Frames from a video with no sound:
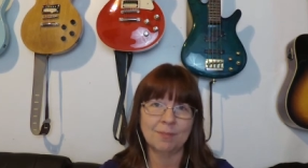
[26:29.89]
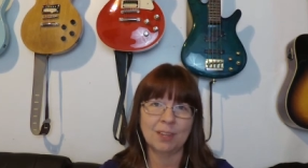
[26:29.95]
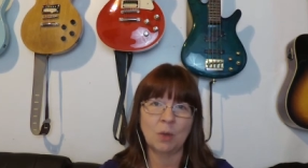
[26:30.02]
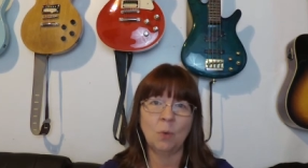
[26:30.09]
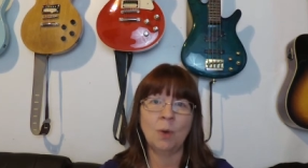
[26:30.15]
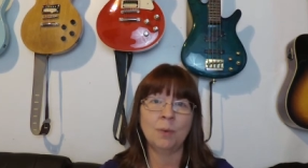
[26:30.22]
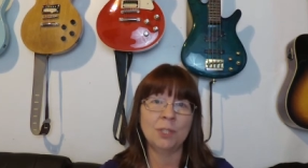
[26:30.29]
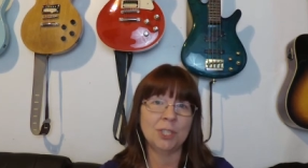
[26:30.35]

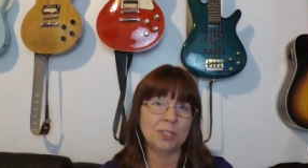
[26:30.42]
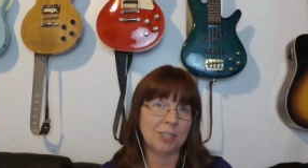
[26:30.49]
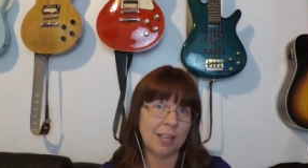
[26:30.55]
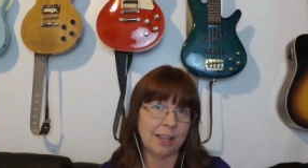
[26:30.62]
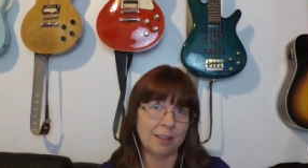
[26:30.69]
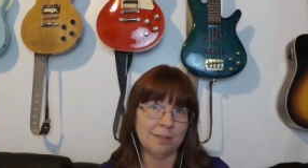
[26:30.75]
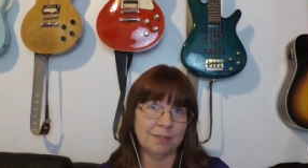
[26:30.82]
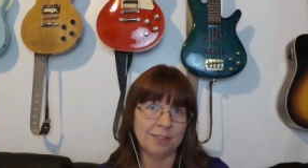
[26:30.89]
What would you
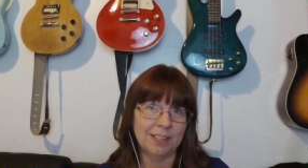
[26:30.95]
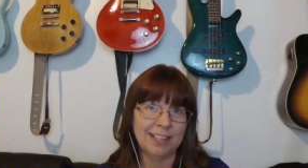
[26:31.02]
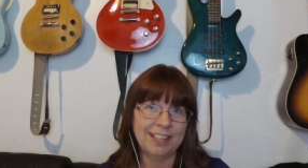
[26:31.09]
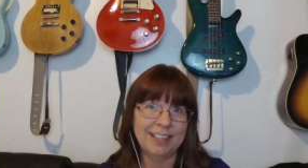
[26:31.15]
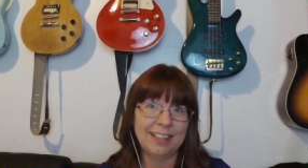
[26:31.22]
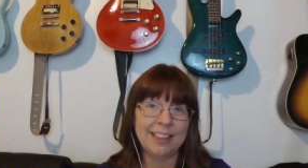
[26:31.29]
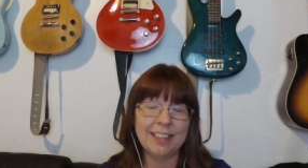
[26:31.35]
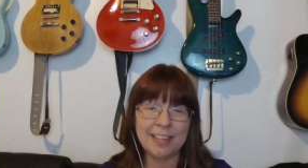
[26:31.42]
love?
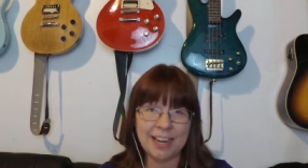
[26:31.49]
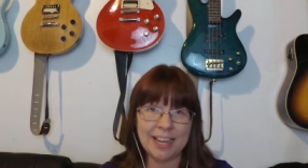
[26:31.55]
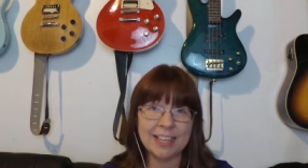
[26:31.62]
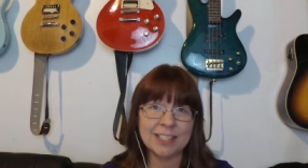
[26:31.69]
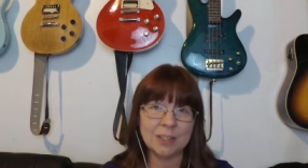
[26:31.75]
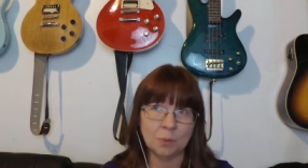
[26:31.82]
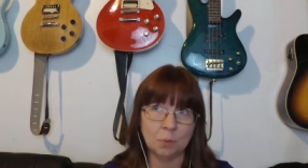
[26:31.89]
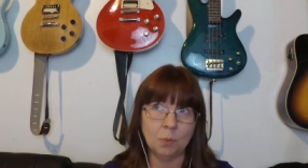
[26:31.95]
Then
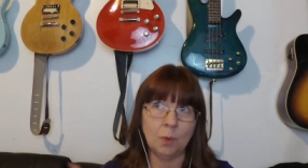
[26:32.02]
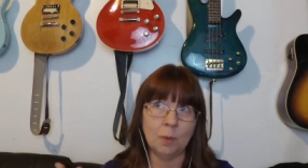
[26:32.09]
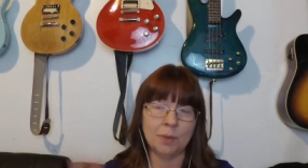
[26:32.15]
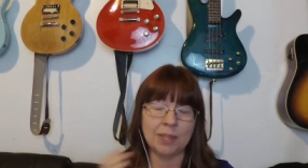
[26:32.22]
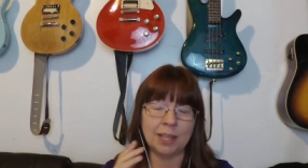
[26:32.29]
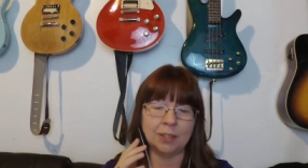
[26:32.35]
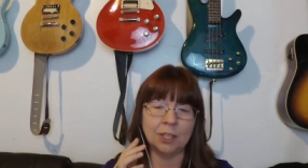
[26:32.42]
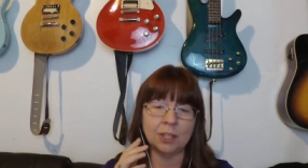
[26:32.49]
ask, what
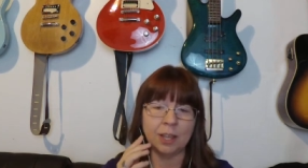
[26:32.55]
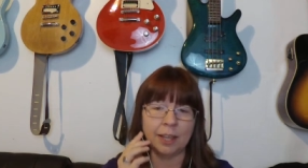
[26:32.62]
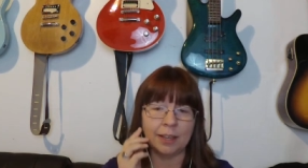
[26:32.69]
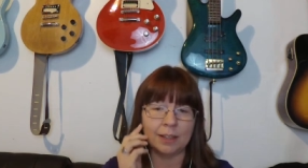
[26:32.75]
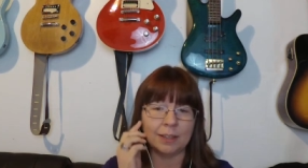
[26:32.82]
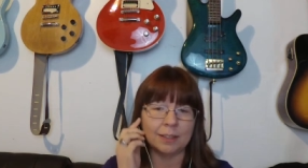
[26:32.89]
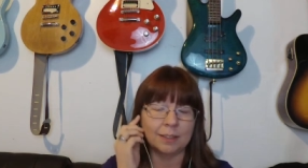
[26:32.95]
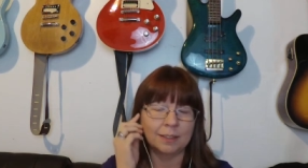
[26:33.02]
would that look
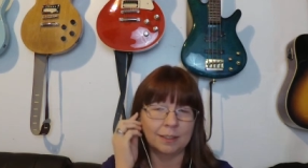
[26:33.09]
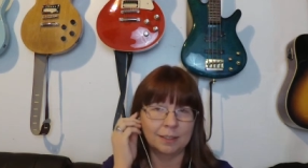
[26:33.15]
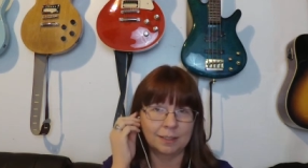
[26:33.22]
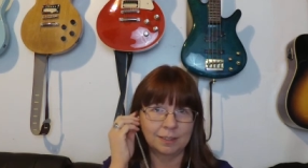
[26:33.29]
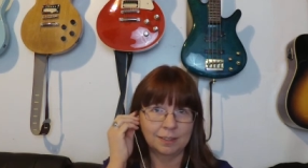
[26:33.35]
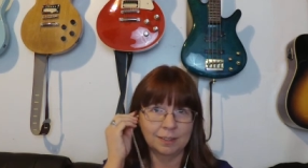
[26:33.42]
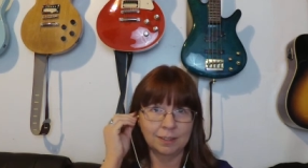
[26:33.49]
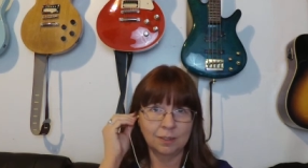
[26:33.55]
like?
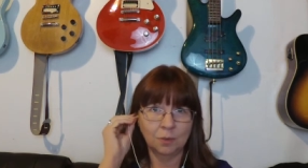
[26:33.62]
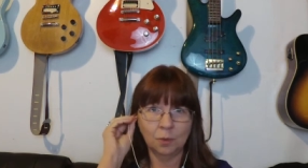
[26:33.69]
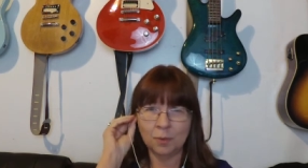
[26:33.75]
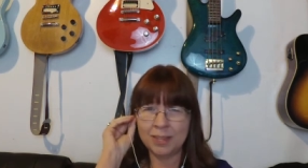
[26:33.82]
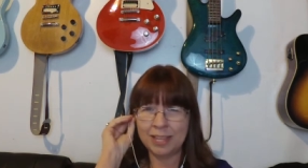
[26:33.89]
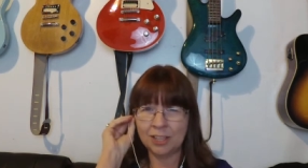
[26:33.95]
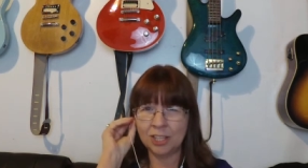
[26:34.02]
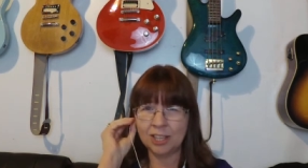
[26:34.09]
What
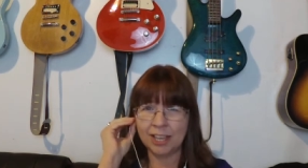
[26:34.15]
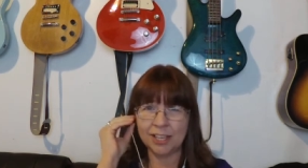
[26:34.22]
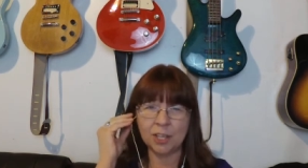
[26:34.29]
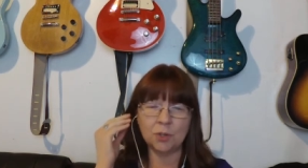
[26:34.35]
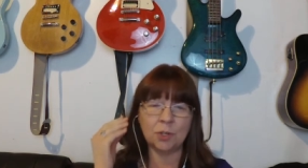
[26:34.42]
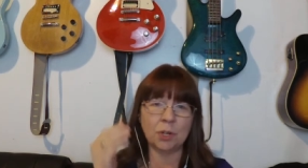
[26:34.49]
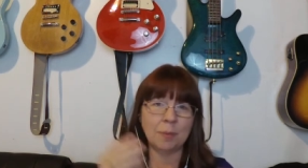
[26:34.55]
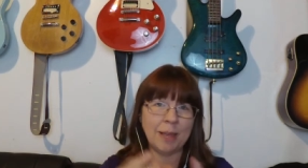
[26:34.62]
would that look like?
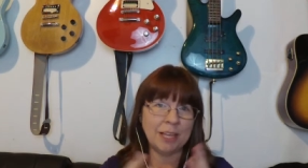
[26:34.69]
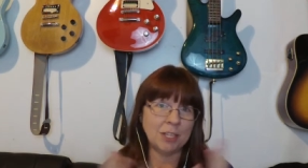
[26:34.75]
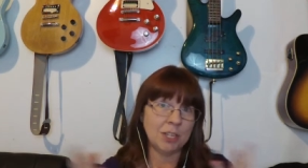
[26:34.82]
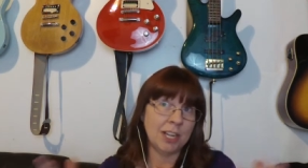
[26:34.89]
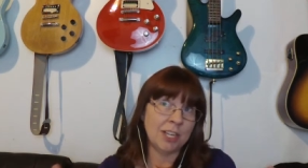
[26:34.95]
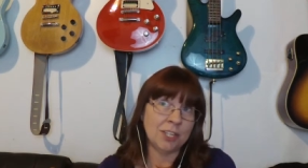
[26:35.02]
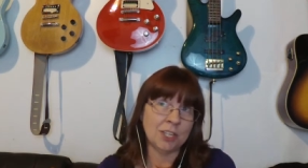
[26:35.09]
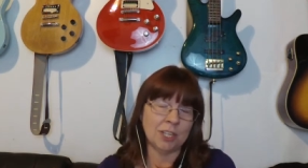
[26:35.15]
Use your
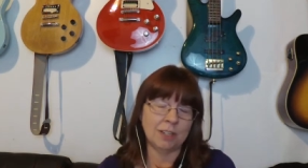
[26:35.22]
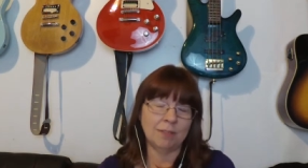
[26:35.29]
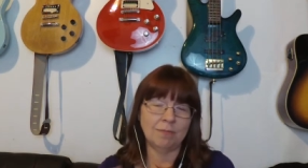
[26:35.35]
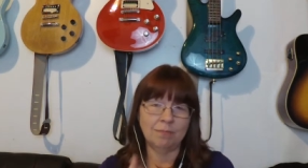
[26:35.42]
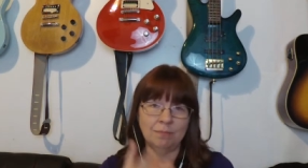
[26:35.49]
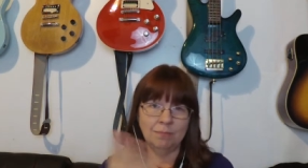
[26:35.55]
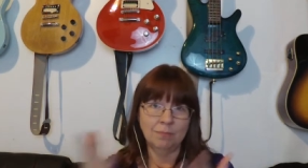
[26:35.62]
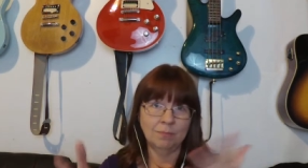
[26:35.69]
imagination.
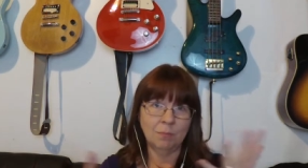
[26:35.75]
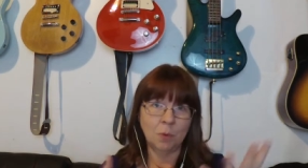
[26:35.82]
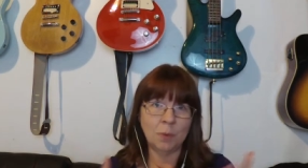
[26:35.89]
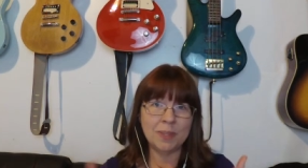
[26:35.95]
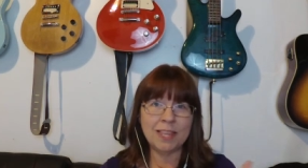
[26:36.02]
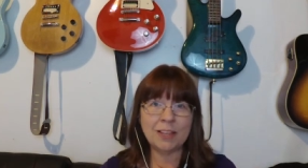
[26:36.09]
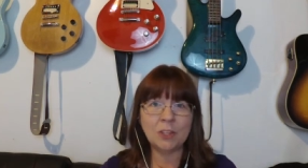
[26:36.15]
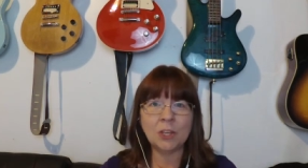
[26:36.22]
What
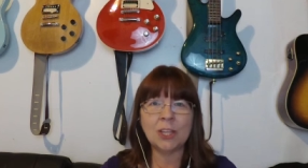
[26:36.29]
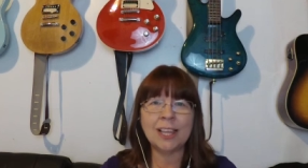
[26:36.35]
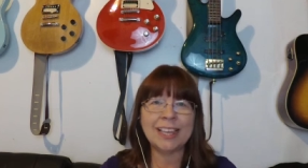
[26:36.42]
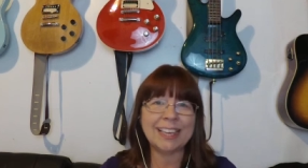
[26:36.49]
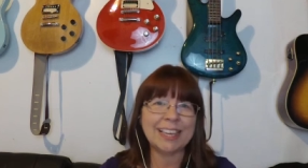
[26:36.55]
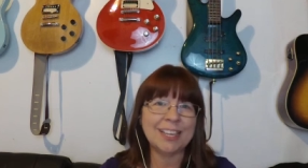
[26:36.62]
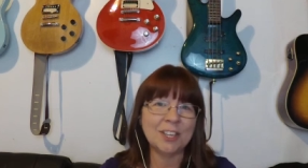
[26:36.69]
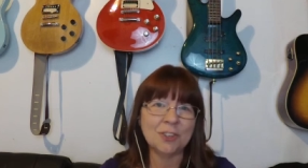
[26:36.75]
would that look
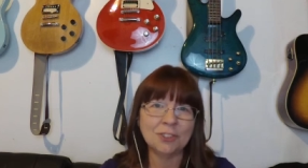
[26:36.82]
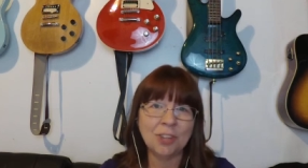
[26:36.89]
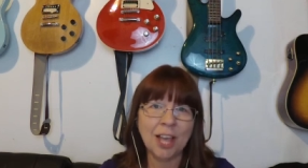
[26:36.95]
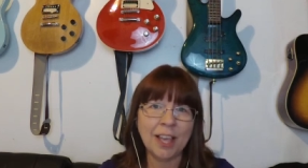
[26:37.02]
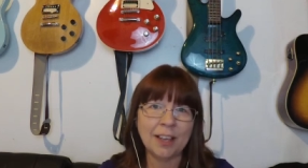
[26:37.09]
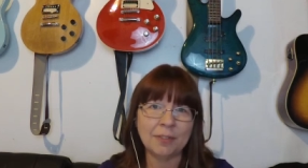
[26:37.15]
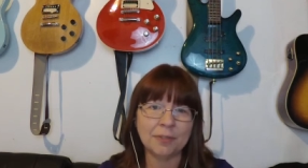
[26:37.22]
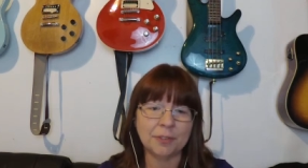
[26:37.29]
like in your
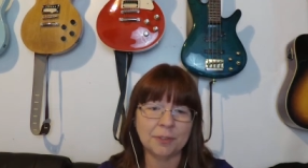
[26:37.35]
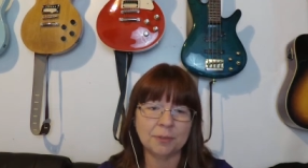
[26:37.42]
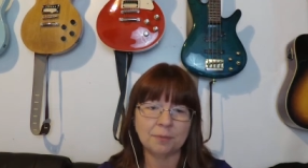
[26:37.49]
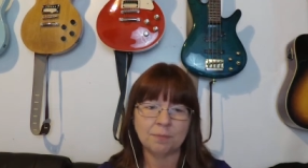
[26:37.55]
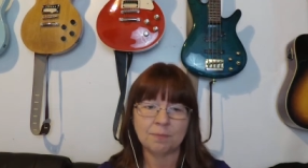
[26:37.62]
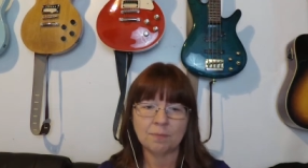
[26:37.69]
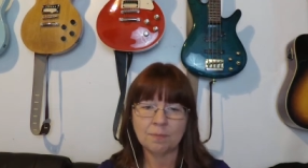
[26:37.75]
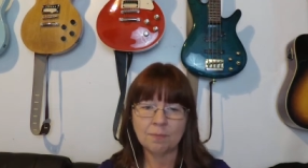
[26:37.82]
life?
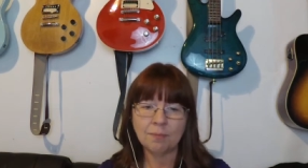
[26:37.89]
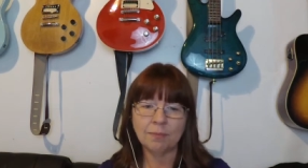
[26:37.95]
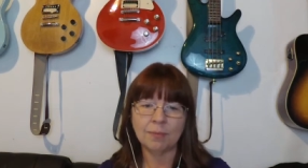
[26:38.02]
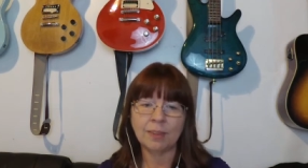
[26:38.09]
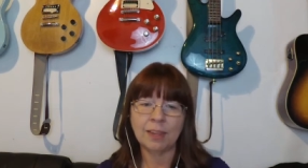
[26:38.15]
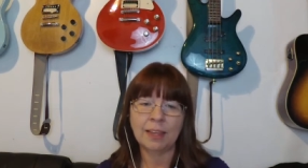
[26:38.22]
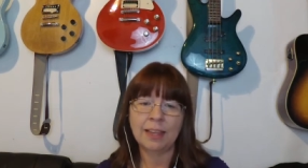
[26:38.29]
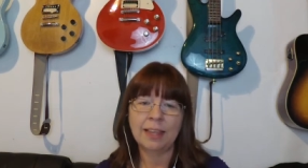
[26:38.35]

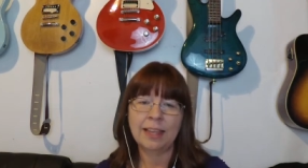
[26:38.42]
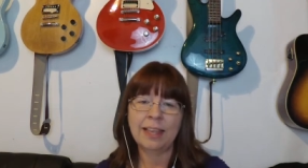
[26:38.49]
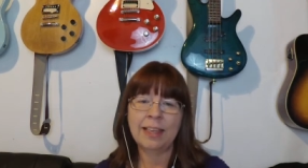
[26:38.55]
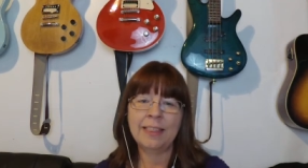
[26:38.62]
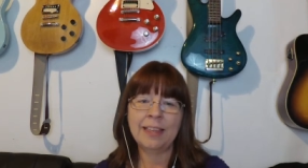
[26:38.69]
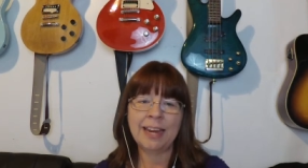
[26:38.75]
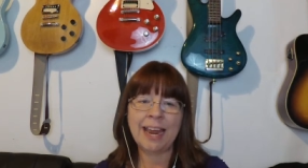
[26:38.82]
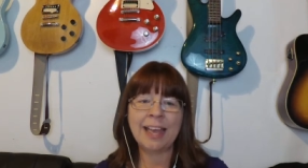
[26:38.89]

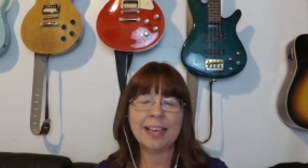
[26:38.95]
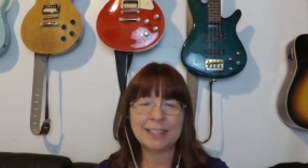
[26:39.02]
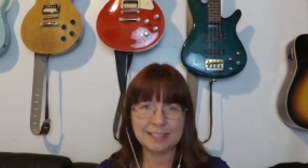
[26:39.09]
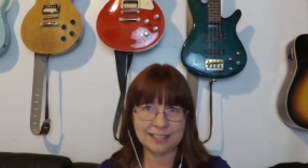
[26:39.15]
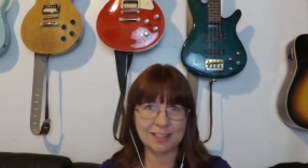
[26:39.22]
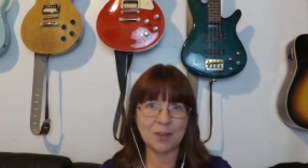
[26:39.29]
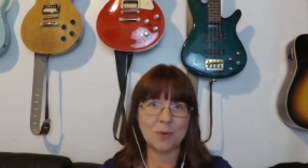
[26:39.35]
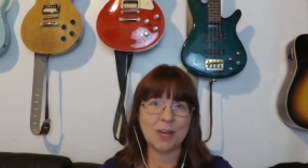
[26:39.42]
And then
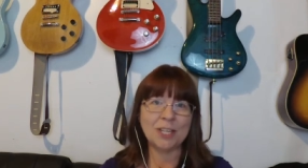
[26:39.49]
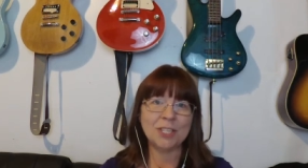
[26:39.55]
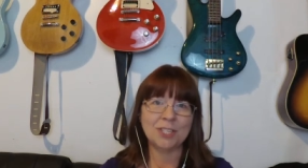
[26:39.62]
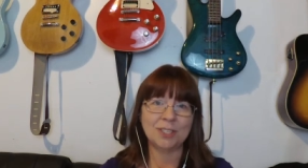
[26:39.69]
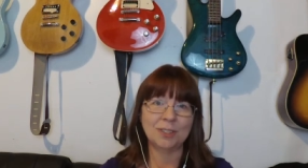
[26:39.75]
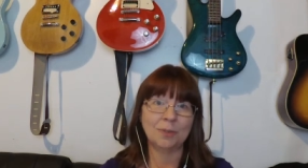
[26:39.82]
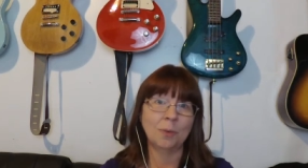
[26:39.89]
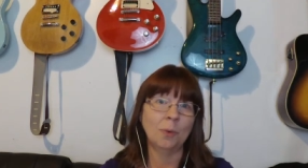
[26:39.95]
ask the
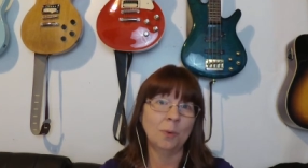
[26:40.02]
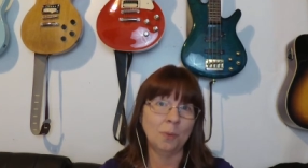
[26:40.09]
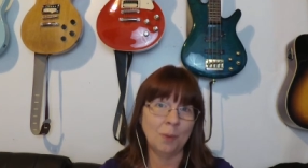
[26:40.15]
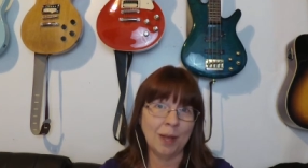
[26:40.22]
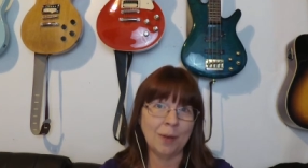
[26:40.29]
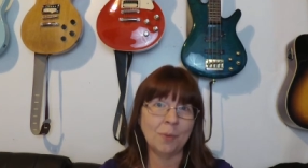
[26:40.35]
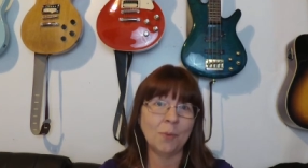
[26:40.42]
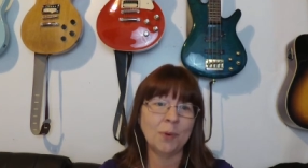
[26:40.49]
question, well,
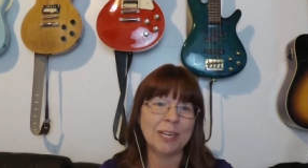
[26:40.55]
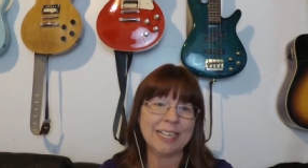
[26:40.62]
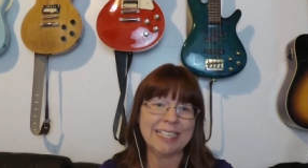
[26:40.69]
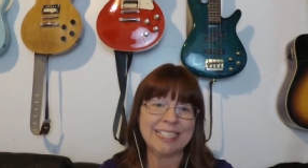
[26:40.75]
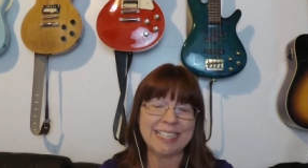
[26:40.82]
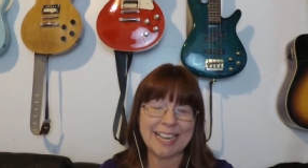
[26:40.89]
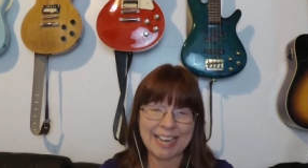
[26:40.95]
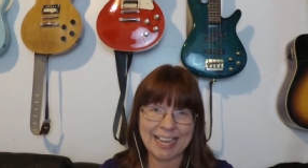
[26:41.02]
what would
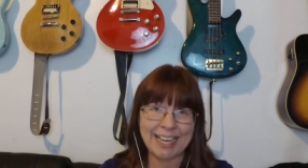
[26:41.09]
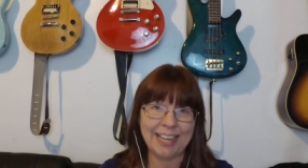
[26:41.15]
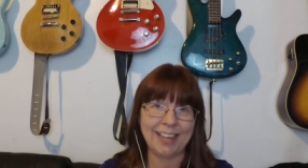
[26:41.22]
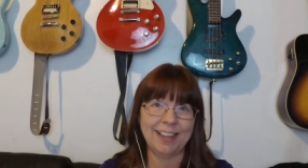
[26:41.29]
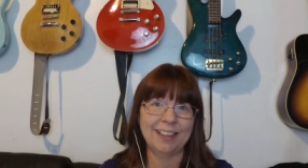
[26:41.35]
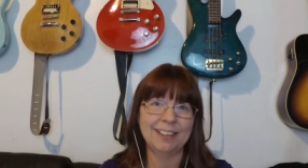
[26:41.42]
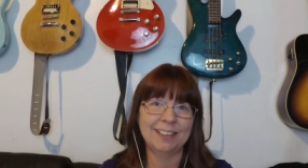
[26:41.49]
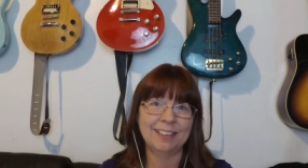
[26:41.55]
it take?